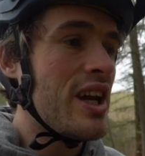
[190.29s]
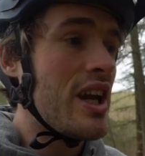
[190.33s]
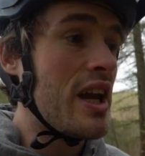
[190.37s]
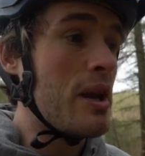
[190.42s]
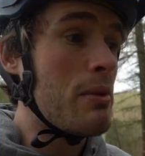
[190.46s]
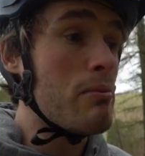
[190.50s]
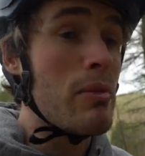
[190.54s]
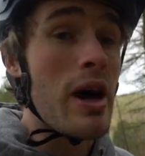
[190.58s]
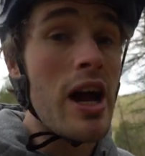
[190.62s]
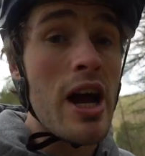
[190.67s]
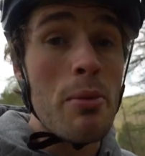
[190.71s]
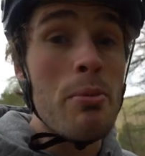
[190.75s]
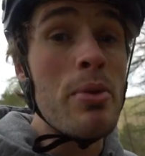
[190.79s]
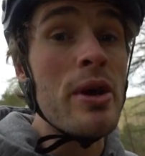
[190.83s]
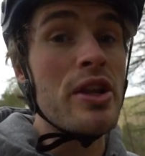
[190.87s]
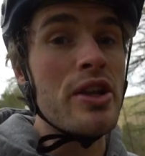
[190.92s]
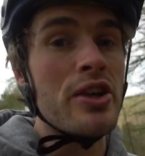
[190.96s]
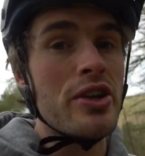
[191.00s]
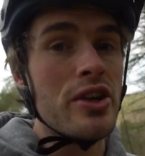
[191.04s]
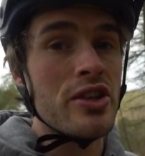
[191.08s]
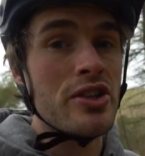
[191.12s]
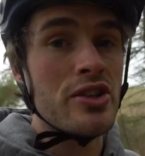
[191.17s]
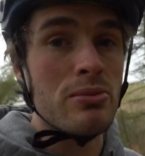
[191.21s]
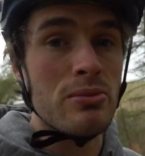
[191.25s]
in my
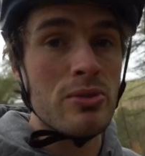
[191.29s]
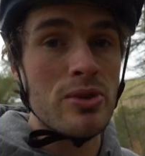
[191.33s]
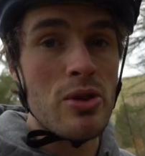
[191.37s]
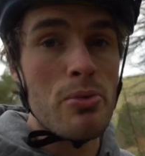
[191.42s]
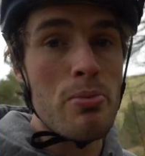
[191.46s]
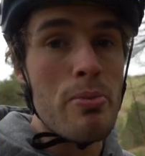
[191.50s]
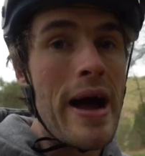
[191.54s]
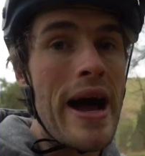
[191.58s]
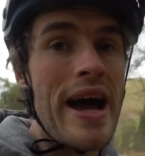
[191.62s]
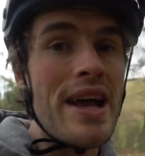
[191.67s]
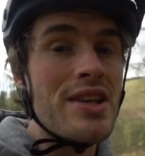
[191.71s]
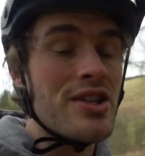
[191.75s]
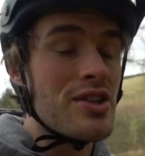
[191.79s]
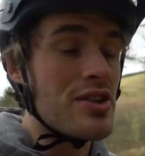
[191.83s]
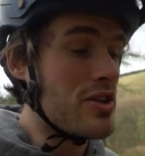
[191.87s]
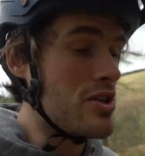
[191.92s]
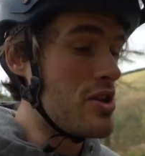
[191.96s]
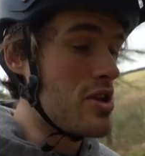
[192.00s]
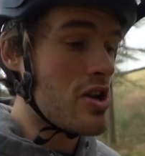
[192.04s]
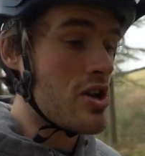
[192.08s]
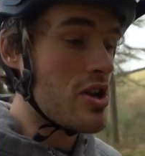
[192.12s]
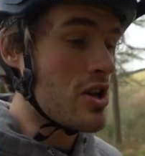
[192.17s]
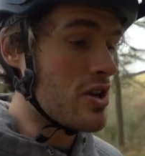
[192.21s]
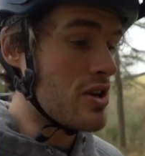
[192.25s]
opinion, are some of the best that
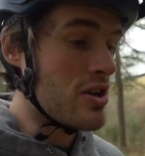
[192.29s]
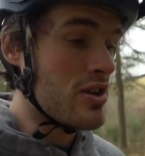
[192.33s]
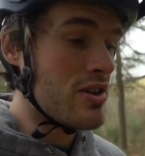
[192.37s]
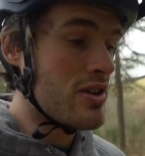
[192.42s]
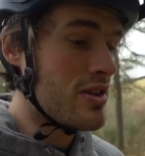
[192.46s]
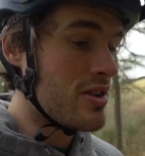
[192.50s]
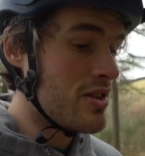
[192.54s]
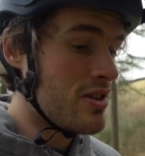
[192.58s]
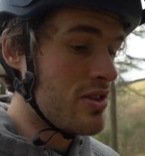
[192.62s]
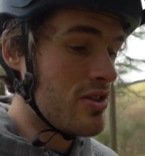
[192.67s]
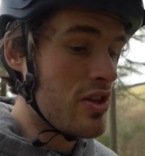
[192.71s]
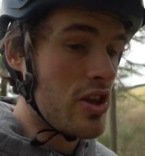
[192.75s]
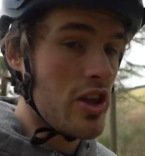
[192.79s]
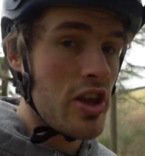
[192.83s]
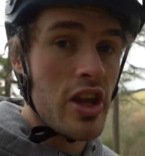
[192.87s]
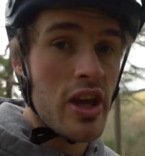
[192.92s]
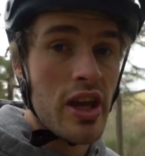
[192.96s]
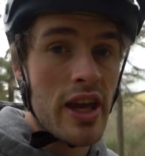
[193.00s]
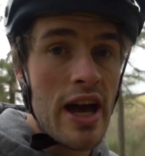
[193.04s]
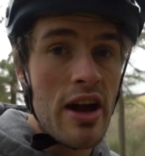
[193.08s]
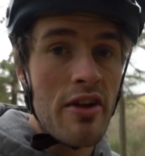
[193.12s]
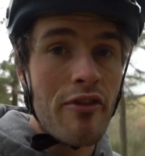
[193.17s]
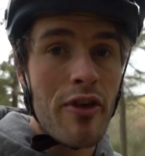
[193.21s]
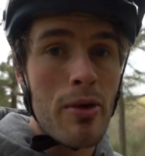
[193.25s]
you can
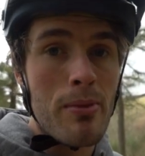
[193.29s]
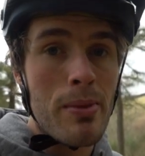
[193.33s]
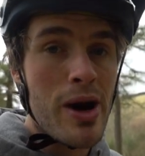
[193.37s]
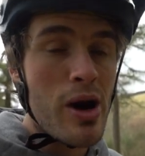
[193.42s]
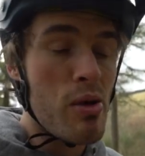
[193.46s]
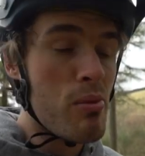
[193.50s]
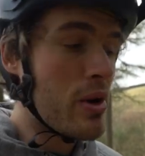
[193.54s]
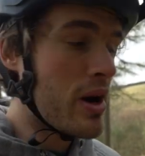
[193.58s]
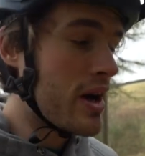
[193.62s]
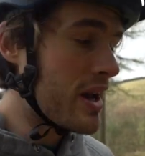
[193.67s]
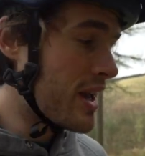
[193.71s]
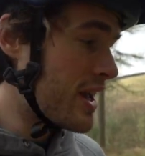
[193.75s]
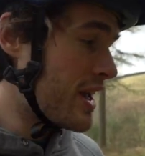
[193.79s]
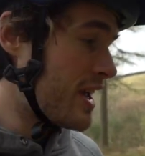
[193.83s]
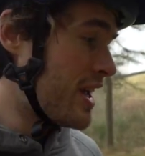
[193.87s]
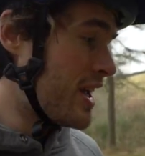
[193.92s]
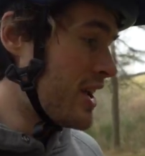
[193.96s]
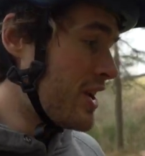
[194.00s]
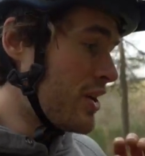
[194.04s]
get for a mountain bike.